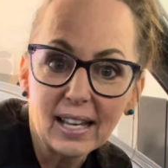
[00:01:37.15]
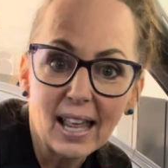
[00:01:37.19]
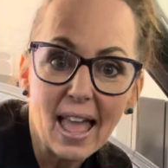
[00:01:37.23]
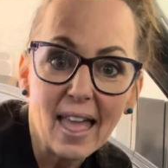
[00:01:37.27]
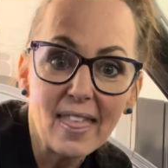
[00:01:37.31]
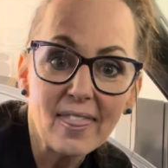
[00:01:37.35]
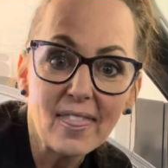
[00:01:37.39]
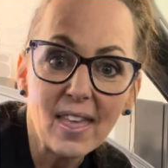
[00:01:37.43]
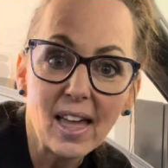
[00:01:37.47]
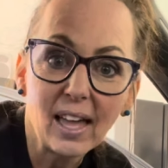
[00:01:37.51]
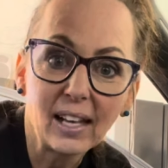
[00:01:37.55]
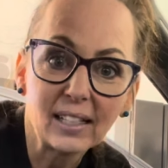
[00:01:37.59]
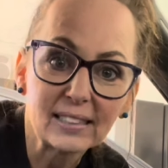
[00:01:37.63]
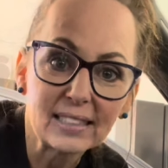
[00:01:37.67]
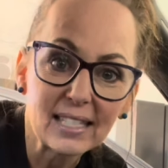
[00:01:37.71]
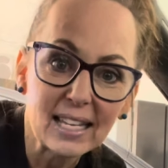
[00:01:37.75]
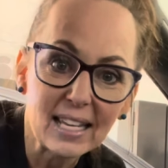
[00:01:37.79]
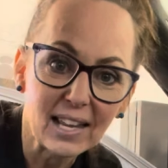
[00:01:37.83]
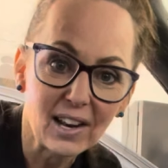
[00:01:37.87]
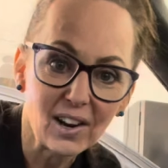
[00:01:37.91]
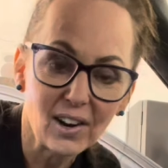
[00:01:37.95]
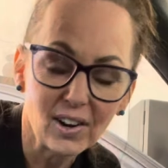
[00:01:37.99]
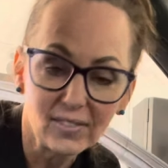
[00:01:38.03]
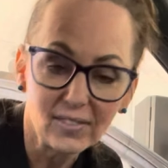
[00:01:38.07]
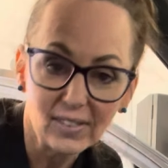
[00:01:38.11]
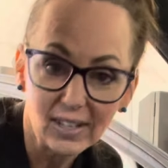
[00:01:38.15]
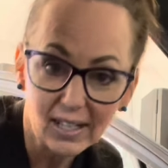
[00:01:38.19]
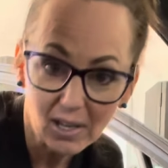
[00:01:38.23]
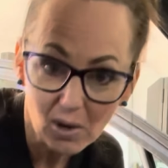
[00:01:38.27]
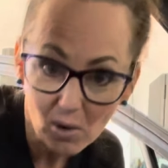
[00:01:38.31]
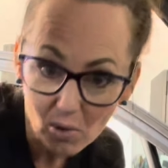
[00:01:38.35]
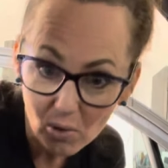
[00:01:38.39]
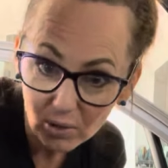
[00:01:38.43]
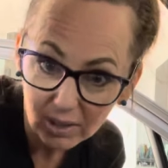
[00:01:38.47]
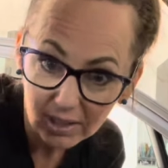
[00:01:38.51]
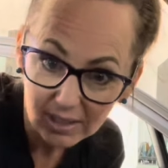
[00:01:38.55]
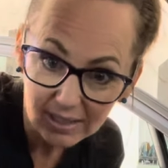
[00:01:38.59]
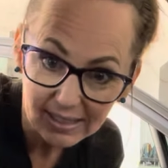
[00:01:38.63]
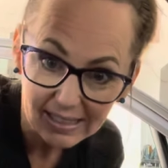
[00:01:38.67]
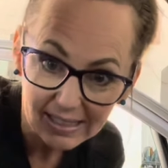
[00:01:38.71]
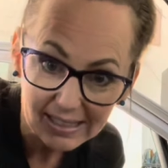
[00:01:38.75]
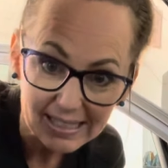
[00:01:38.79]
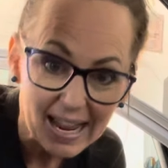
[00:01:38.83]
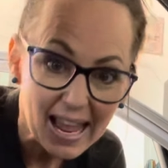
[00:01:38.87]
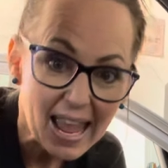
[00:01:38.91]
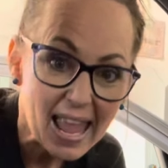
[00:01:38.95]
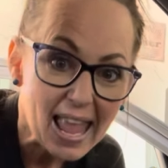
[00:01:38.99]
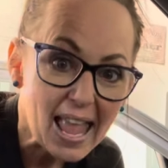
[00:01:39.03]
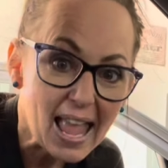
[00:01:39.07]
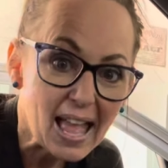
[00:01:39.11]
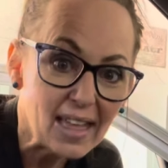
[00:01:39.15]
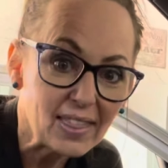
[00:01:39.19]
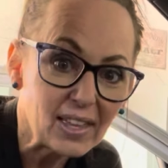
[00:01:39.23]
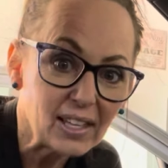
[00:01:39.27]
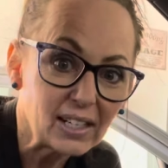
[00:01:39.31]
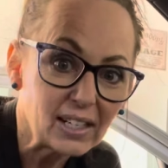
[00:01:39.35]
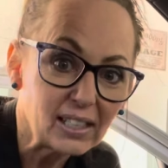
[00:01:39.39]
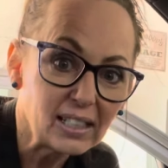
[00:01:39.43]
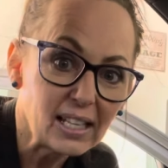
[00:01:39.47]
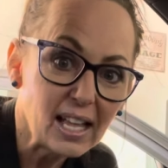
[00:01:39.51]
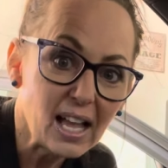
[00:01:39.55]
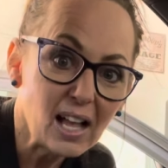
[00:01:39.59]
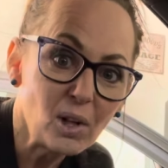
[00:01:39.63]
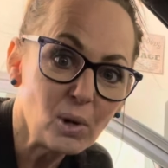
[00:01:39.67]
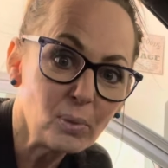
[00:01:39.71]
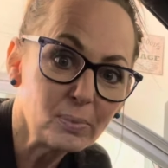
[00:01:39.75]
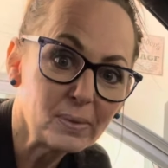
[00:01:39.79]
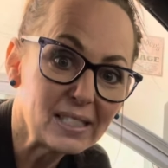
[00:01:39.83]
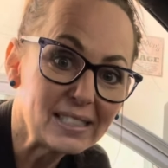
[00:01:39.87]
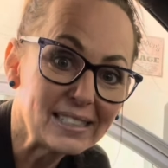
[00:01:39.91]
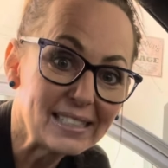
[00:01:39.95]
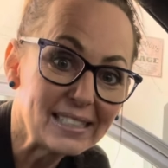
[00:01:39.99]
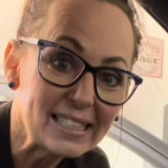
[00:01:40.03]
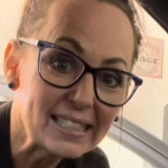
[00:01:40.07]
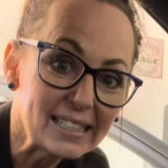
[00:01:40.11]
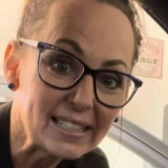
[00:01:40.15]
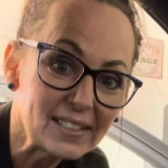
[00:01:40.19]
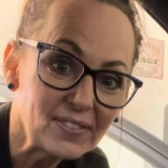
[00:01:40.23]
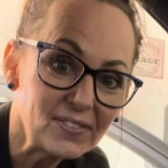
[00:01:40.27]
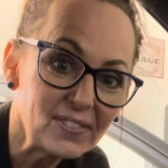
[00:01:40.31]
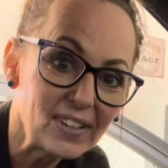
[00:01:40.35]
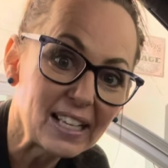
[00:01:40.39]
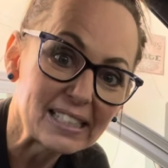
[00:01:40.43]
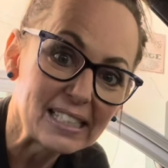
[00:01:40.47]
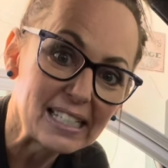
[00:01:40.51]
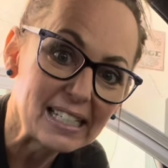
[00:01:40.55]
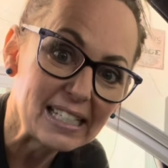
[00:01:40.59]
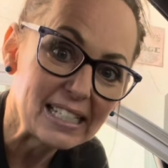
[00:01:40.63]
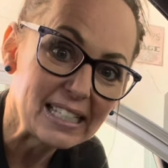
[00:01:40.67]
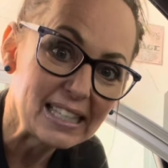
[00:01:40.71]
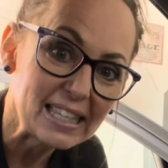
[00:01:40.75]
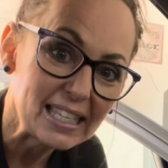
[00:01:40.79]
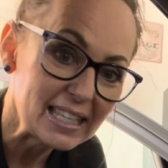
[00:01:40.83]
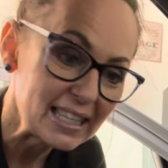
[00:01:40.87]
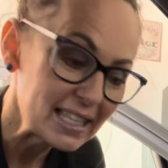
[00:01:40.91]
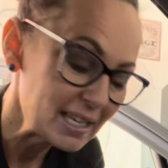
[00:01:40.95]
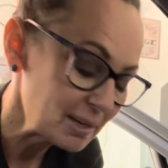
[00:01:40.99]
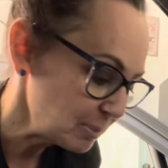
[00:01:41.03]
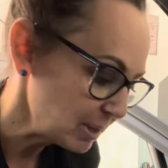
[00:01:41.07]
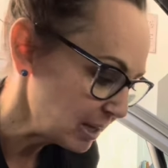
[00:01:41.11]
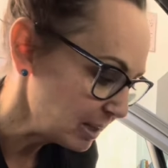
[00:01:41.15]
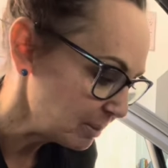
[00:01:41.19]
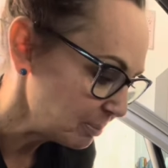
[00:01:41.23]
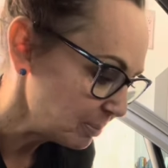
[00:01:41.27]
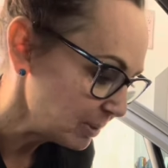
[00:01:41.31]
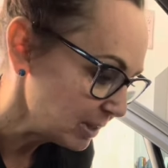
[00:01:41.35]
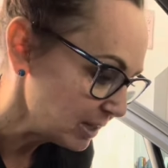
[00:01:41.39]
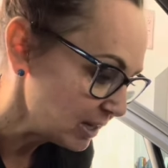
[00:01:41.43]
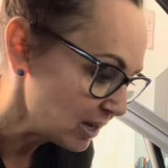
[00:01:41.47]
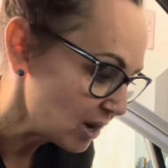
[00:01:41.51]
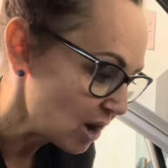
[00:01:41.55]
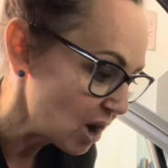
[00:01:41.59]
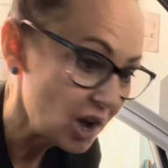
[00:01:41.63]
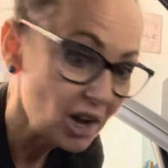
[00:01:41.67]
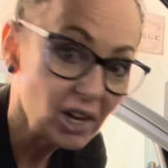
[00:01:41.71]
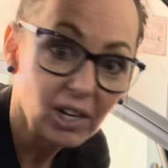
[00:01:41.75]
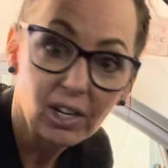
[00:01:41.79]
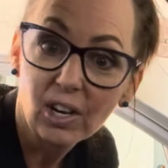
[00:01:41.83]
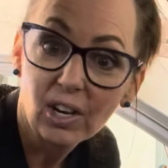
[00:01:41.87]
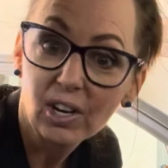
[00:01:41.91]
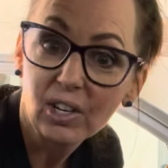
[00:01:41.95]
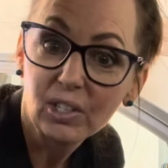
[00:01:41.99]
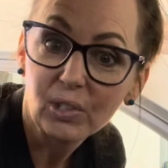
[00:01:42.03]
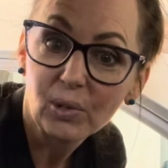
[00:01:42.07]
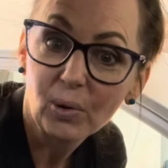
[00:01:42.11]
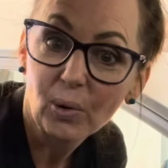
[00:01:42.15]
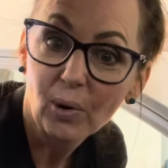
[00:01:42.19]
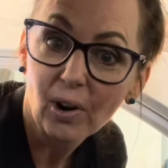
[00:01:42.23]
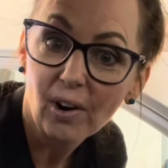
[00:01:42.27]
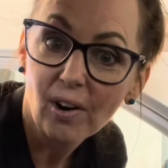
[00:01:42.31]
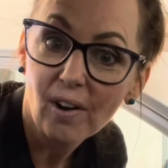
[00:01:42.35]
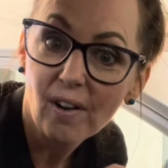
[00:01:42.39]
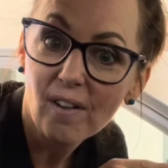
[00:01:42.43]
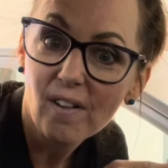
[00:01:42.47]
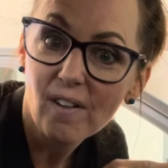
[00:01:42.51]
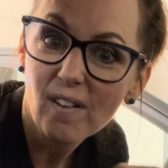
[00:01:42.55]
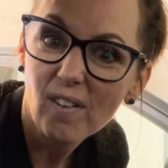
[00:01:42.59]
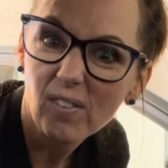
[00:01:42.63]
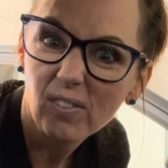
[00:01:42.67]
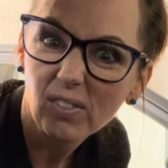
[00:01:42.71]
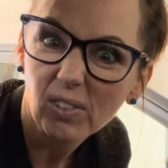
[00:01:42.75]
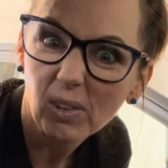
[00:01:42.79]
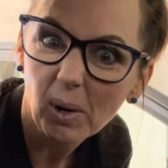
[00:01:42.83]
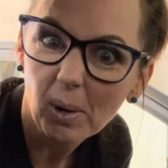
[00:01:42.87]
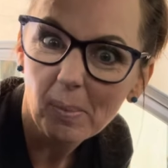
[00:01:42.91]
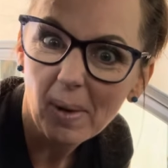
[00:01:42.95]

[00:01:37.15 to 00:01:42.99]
And that'll take care of any odors and that'll help disinfect anything that may be on your floor